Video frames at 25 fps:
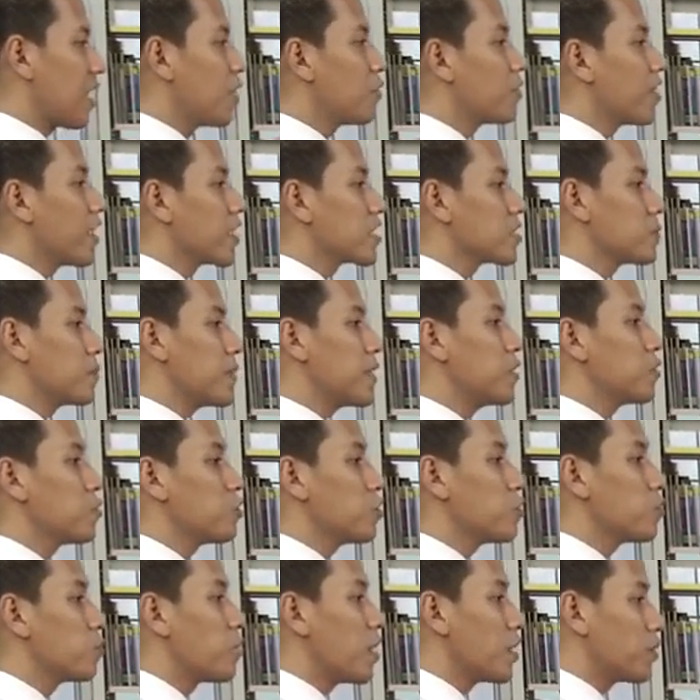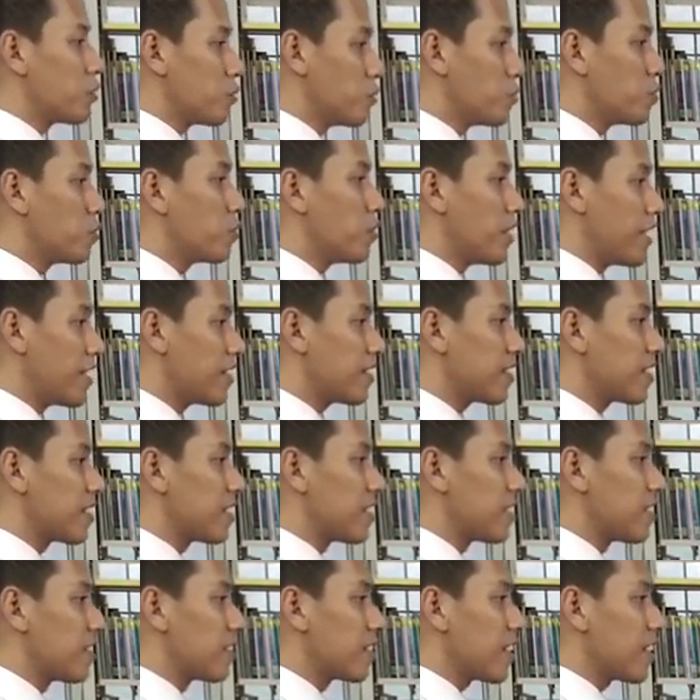I will explain to you what to do later,